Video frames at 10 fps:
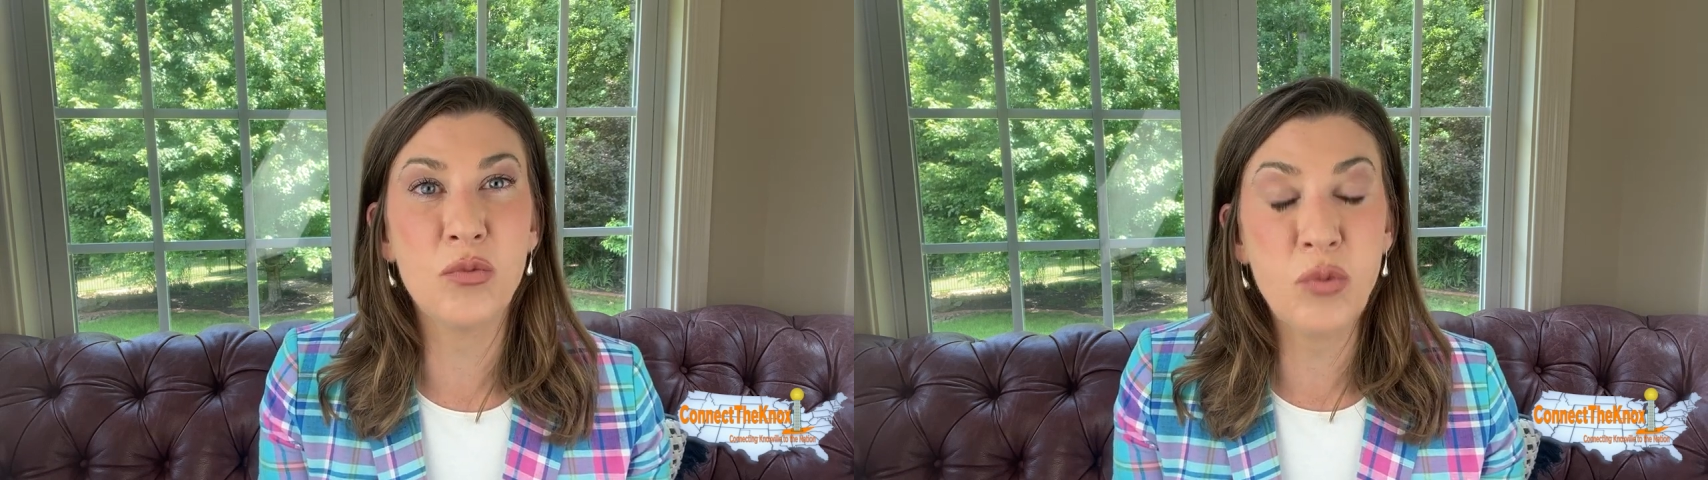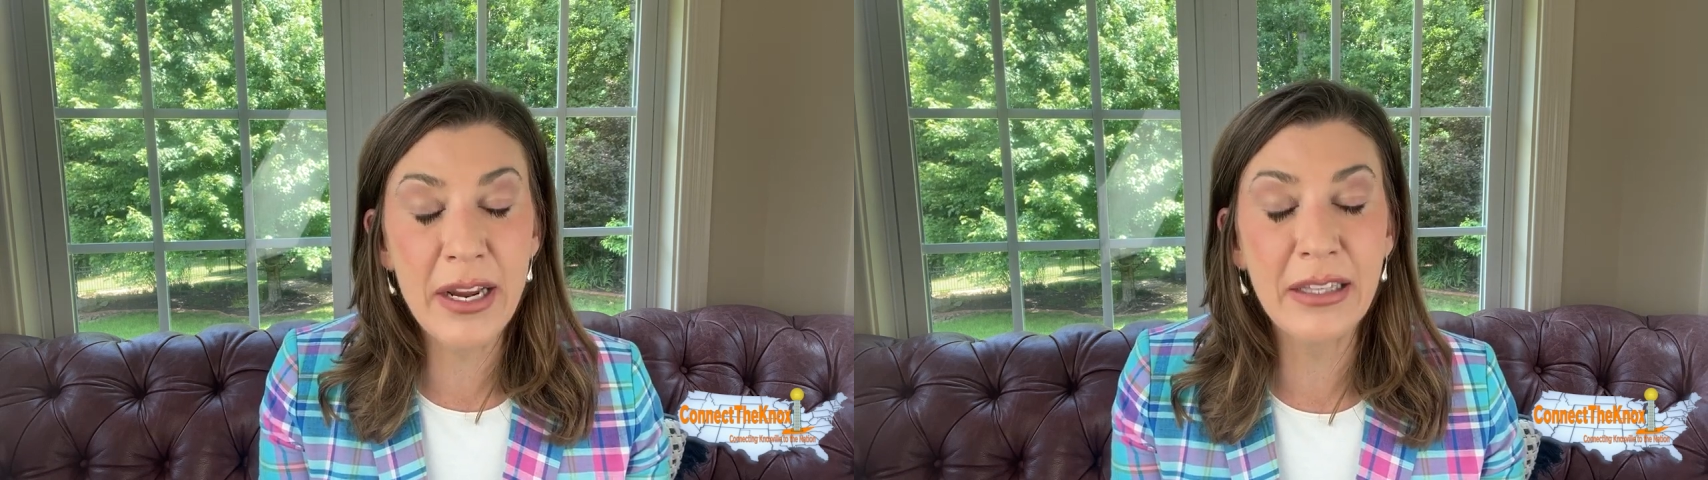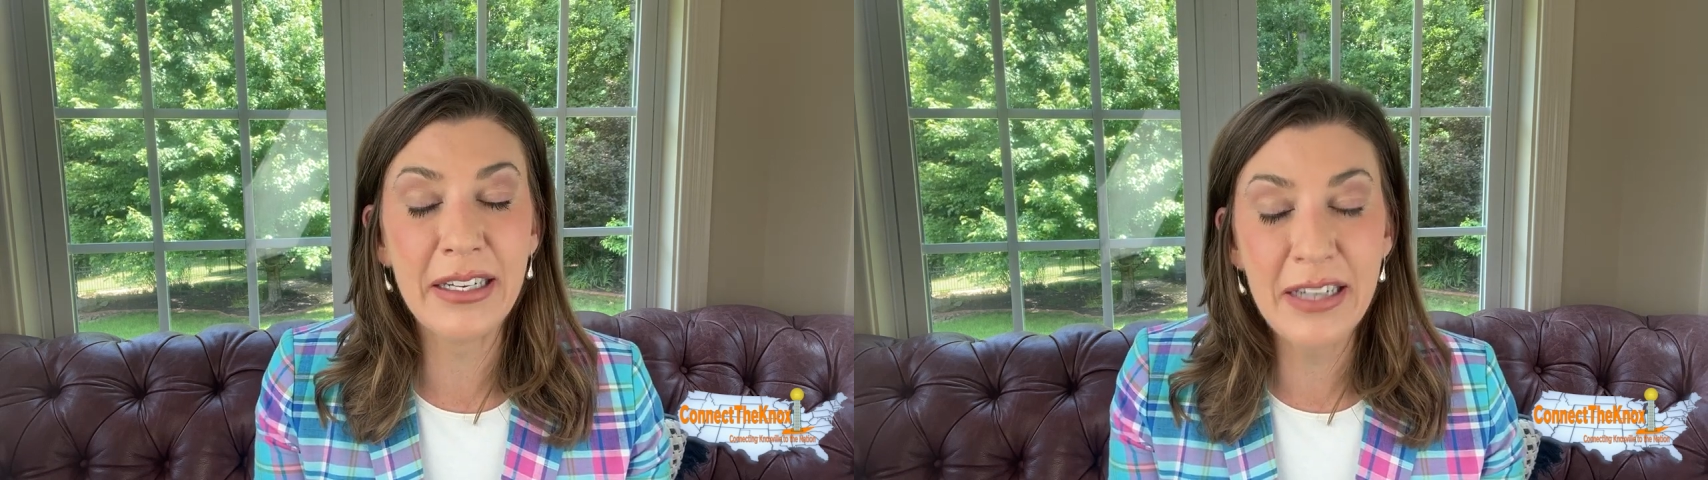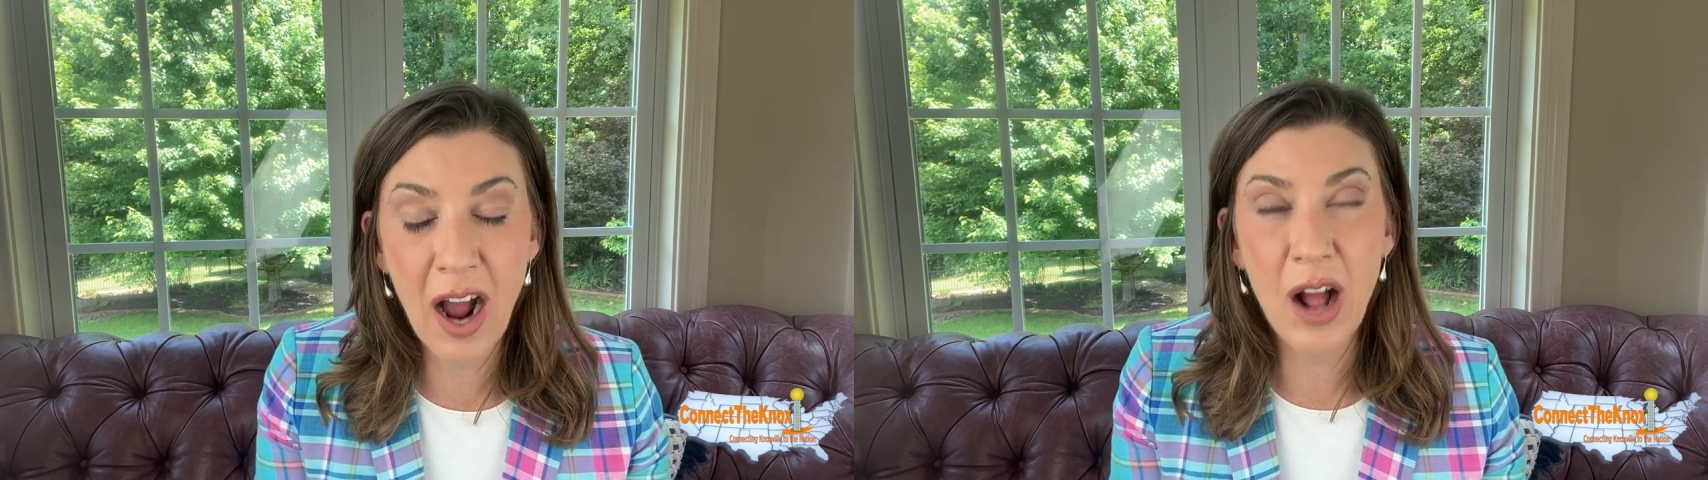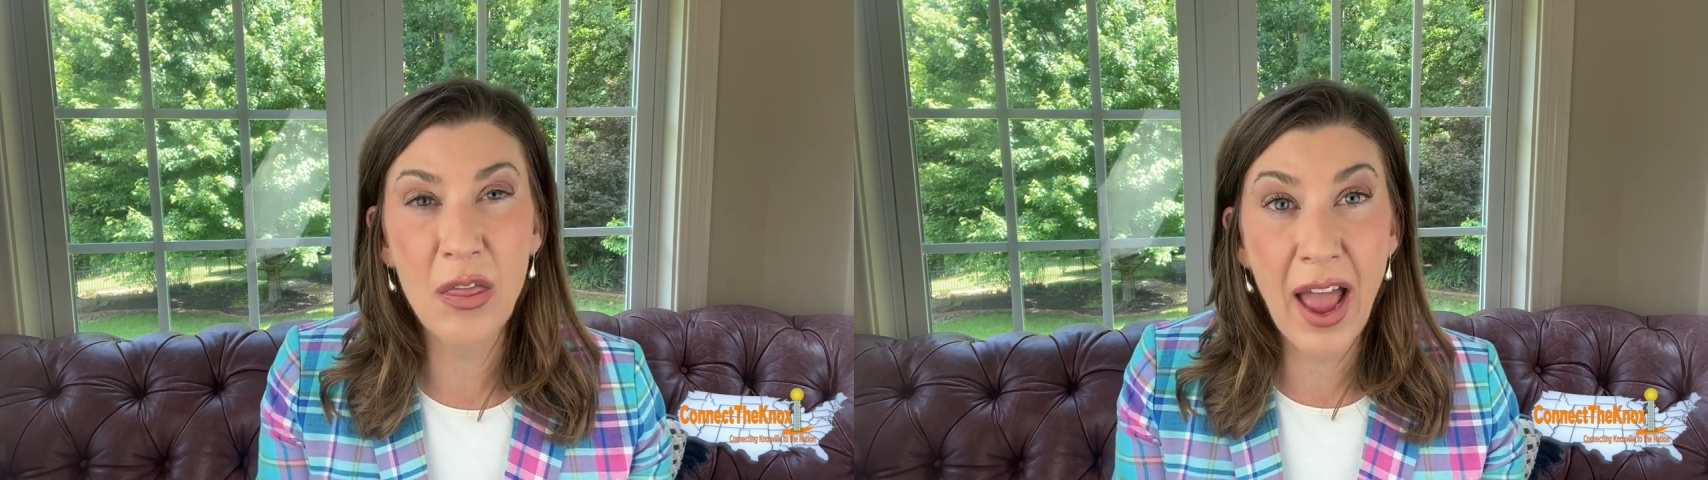really
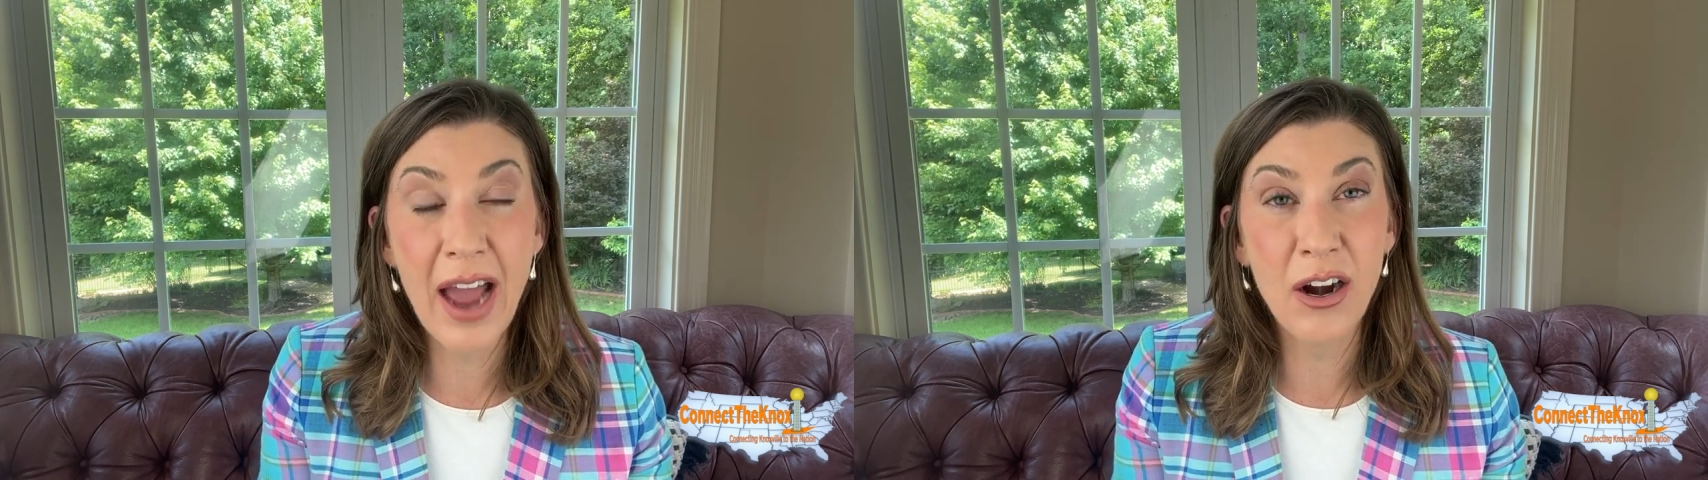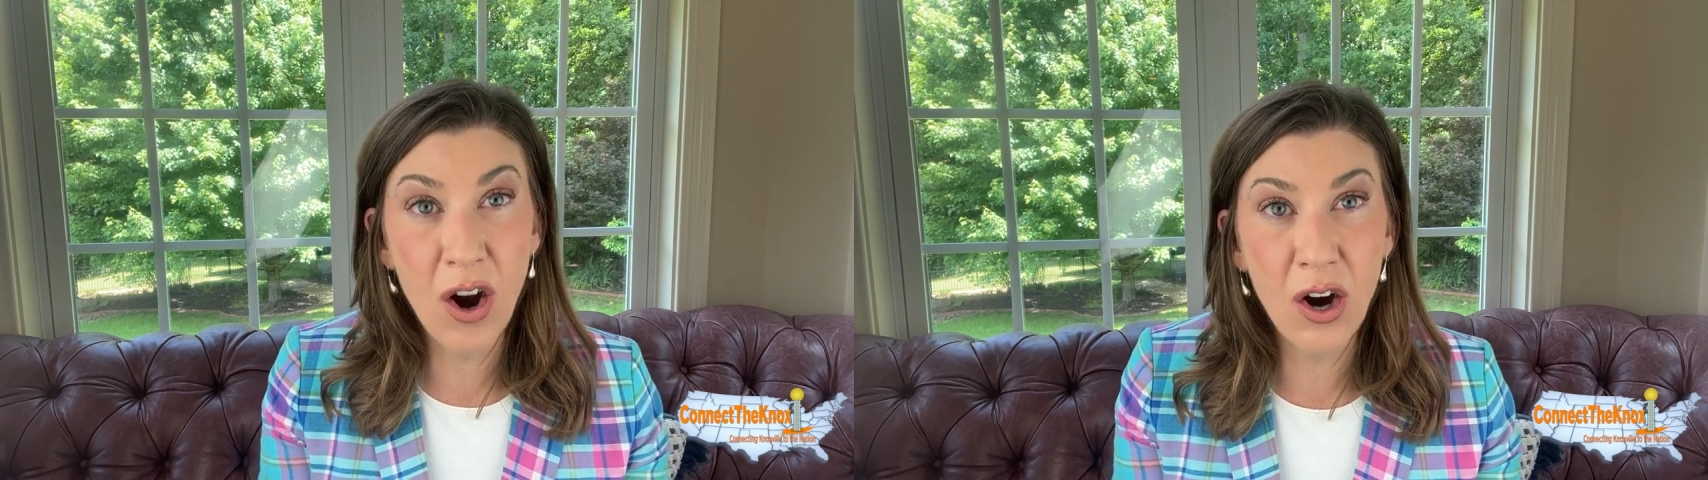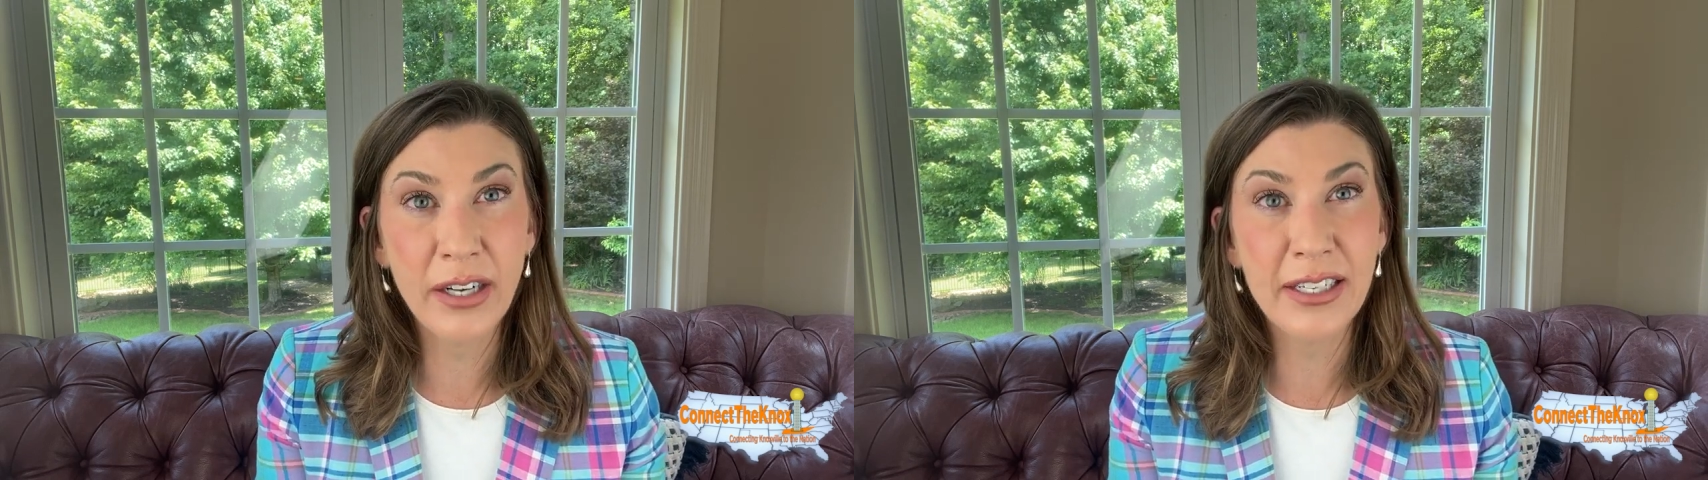not that hard,